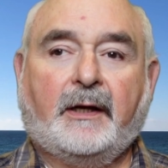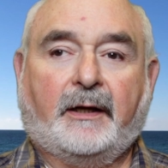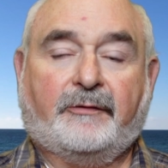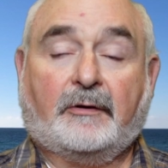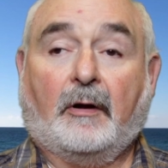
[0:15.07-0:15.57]

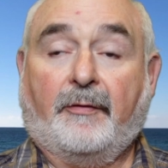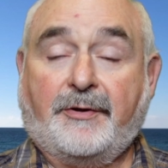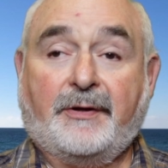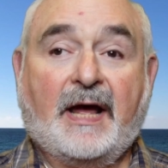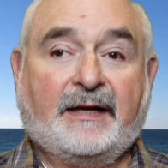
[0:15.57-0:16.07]
It's called the
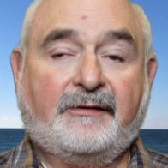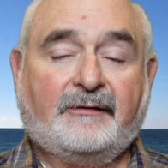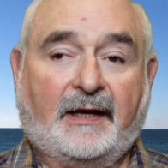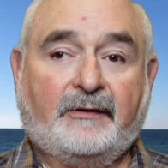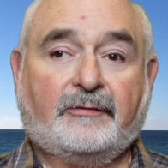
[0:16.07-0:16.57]
United
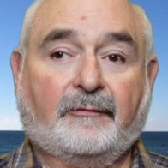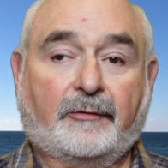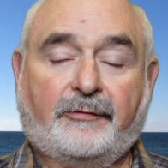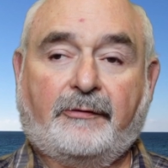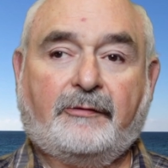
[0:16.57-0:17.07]
States
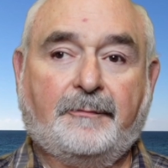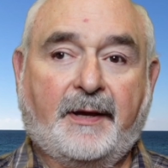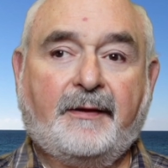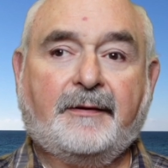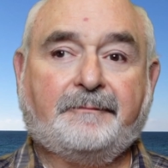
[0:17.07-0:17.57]
versus
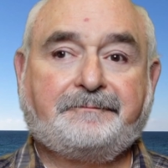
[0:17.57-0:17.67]
Smith.